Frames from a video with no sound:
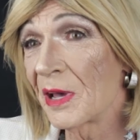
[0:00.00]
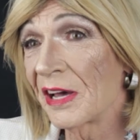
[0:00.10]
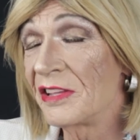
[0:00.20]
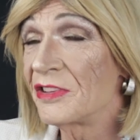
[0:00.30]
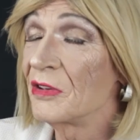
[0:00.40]

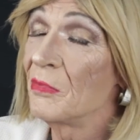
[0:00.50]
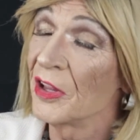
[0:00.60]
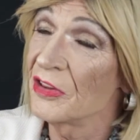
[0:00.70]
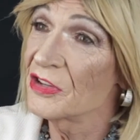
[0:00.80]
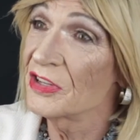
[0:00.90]
about 18
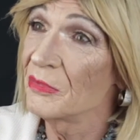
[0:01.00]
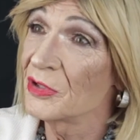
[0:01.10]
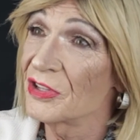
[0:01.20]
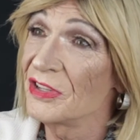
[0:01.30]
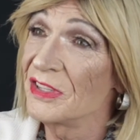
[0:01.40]
months. It
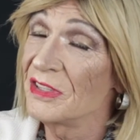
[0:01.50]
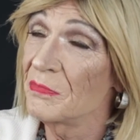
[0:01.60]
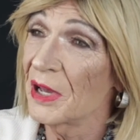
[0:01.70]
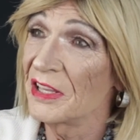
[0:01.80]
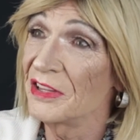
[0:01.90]
was
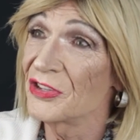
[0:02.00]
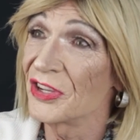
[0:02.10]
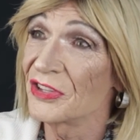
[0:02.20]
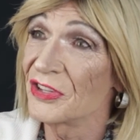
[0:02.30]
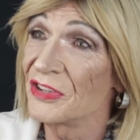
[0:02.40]
back in the
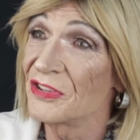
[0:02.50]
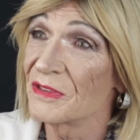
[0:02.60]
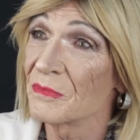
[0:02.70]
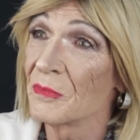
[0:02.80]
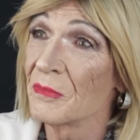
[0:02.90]
60s.